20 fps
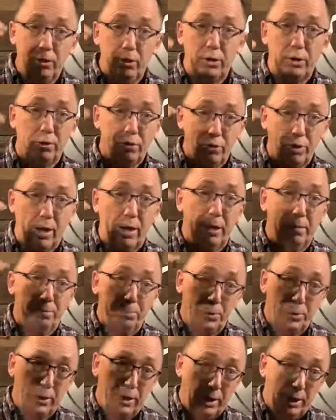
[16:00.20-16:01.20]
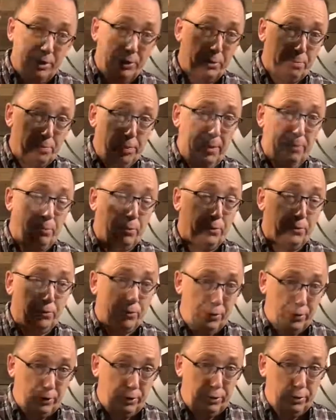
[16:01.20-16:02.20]
to try to put other people
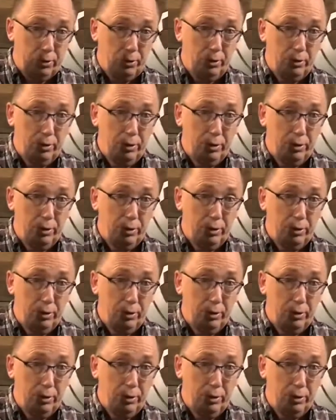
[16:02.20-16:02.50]
first,